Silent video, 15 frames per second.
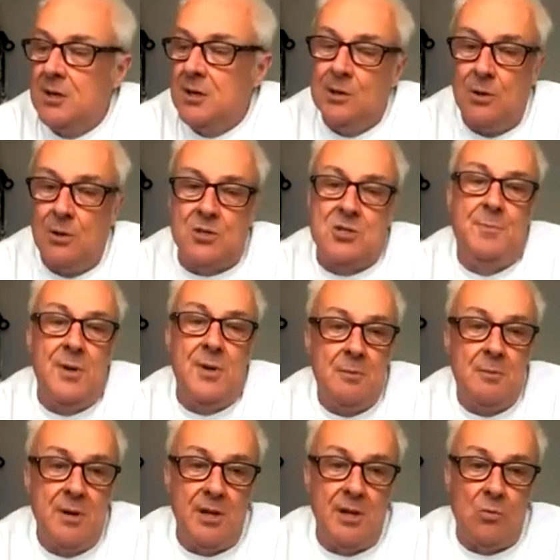Locked being a
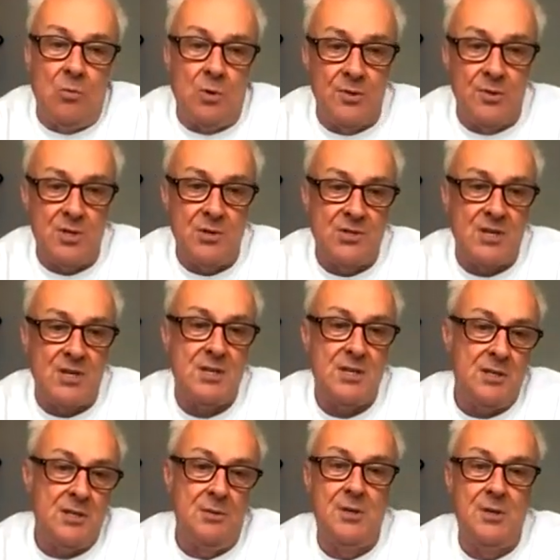bit that once you set it,
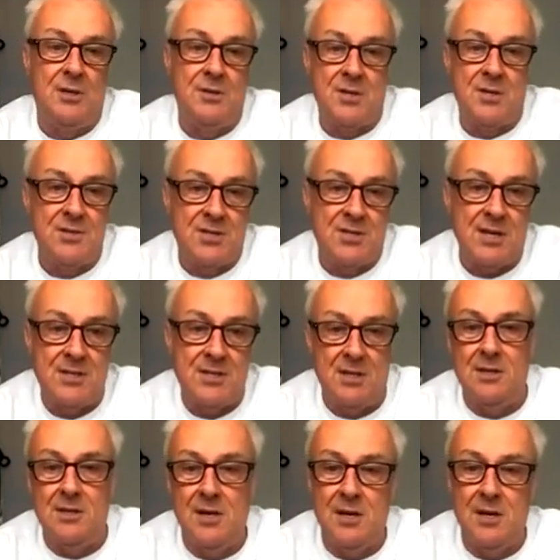you can't unset it,
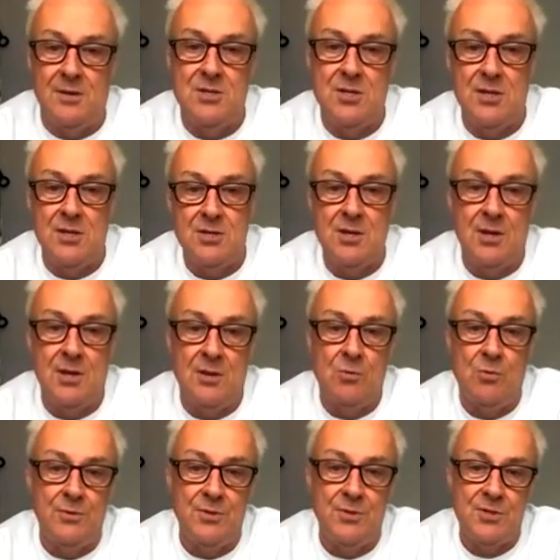and you can't change the other
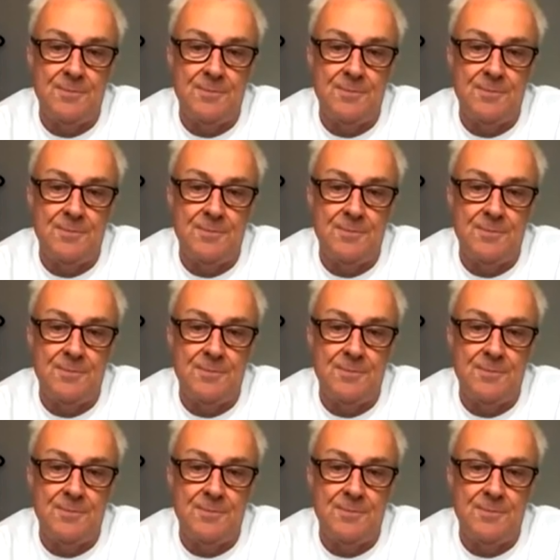ones.